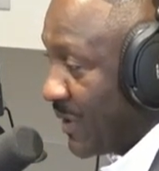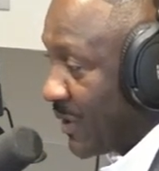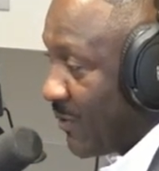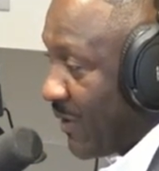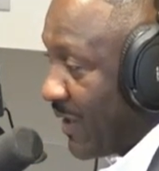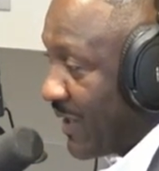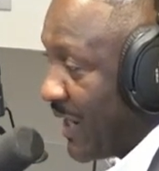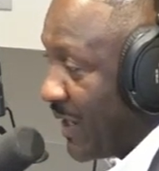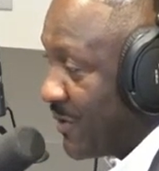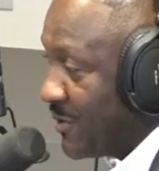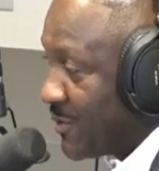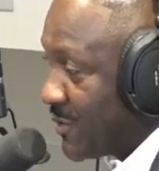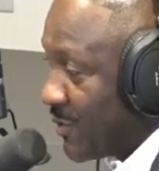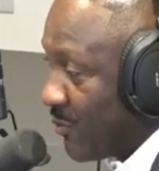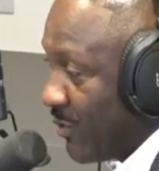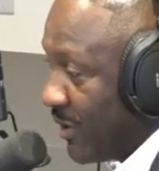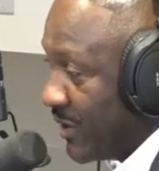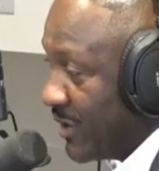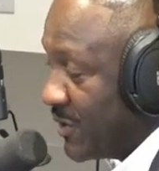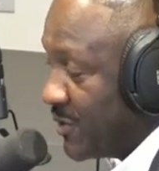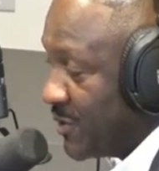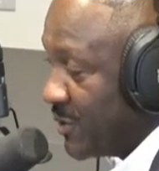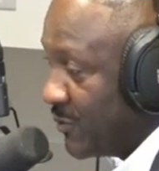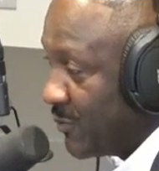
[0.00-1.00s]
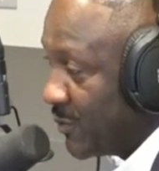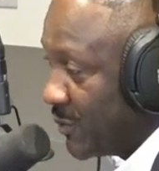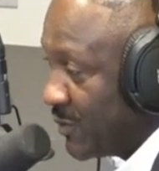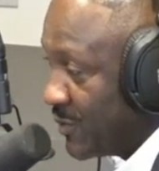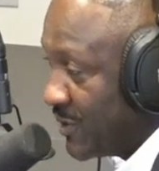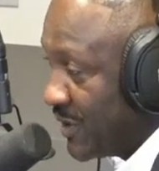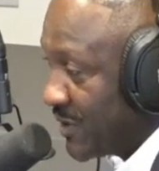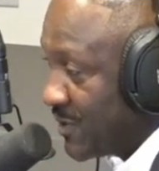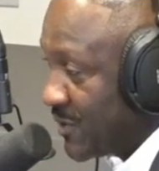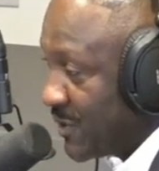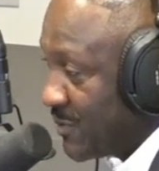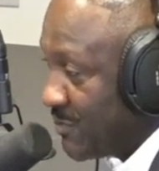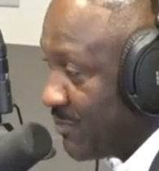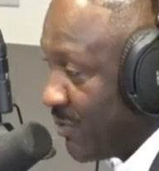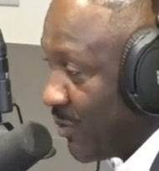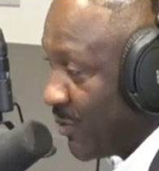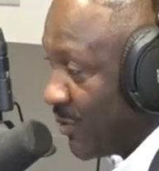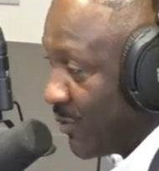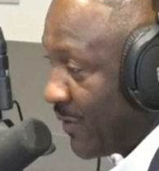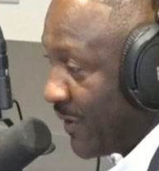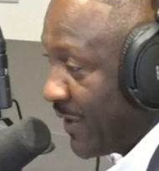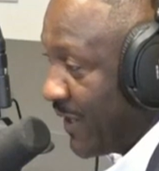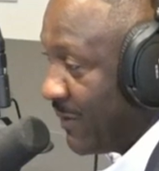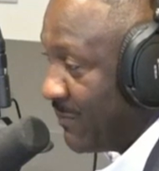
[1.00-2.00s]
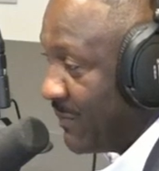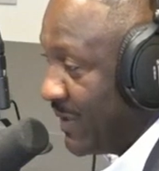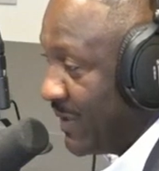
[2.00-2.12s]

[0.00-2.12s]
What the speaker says: Grant, I used to run the juvenile justice program,